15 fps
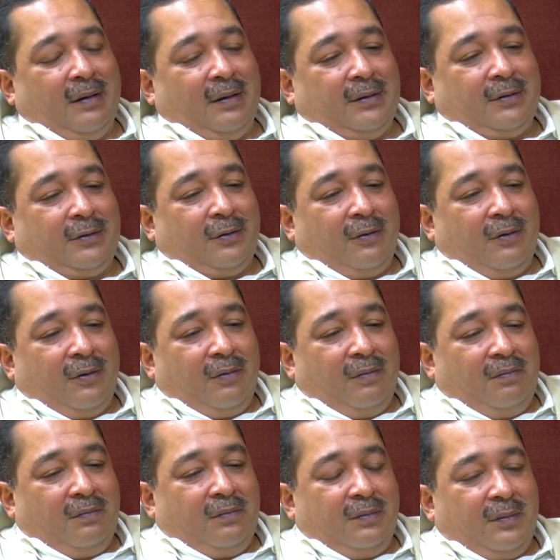So
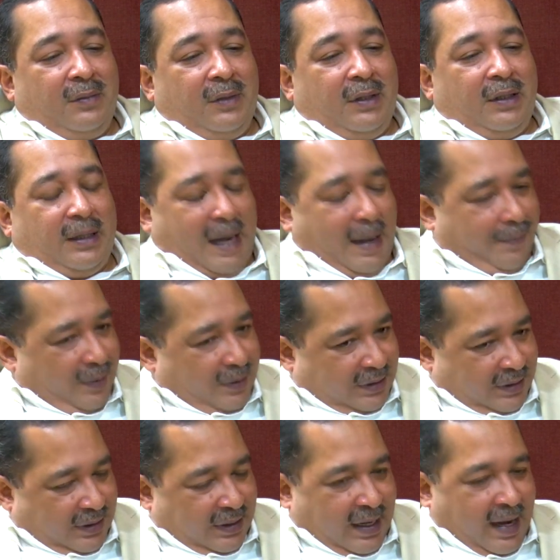it happens.
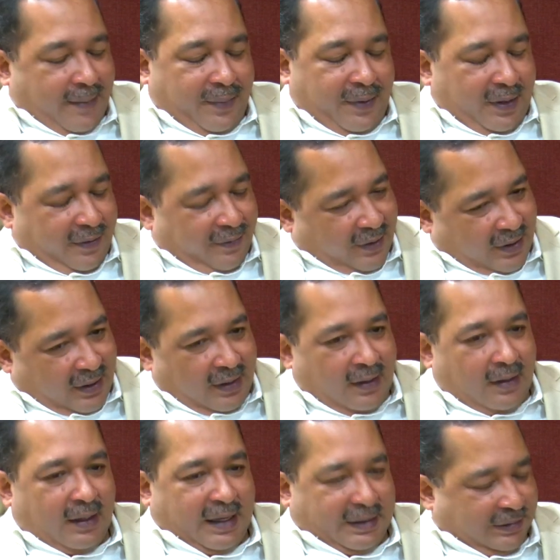It happened even
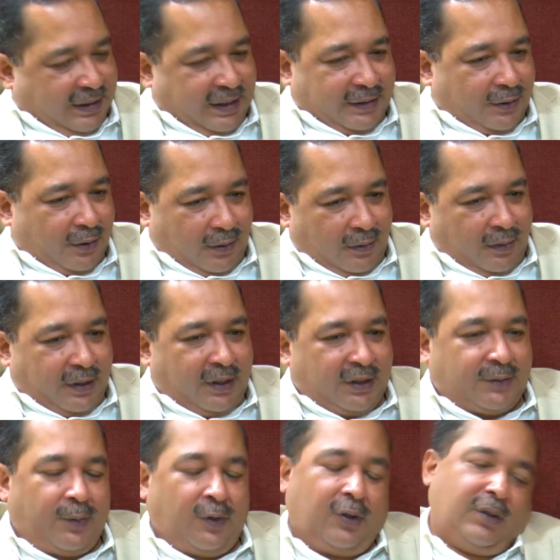in estates, not only the
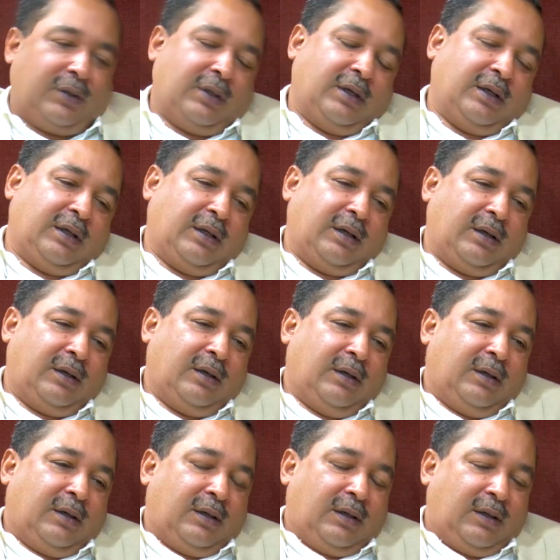small
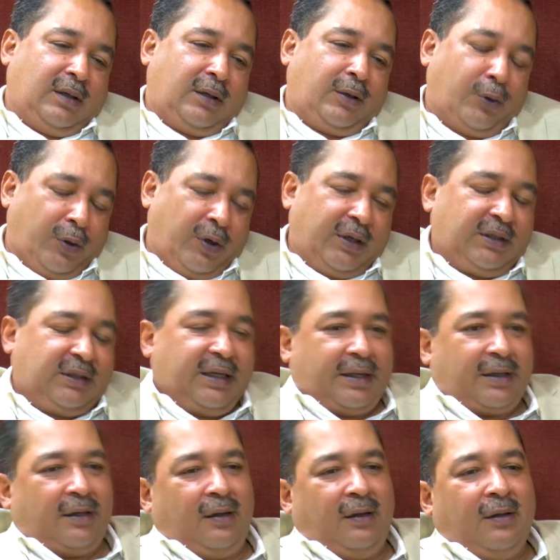growers
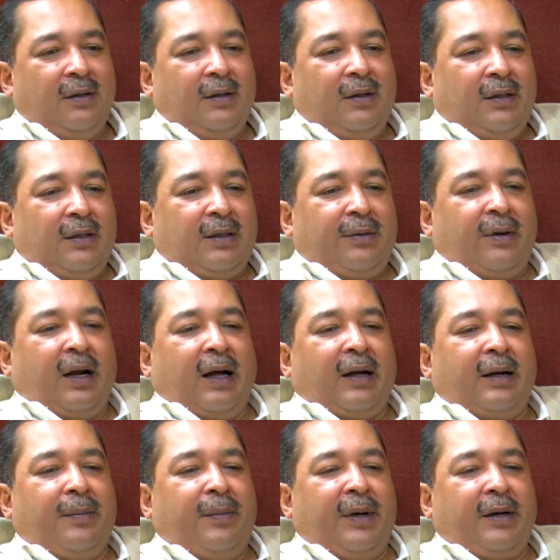sector. There were
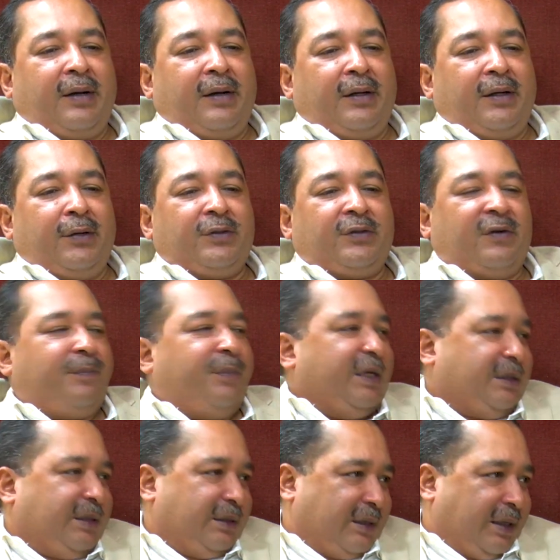unabated use of
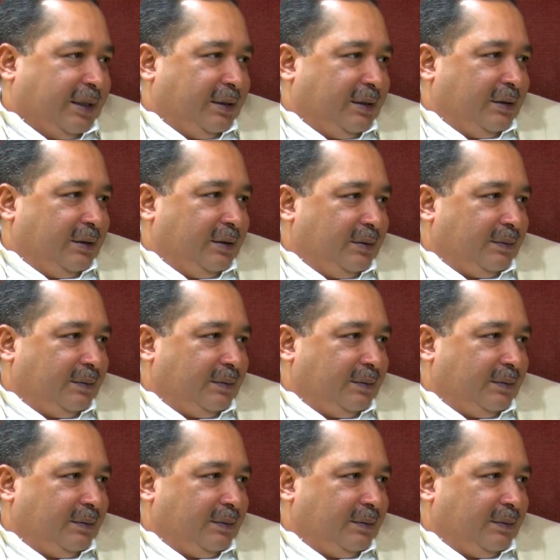pesticides.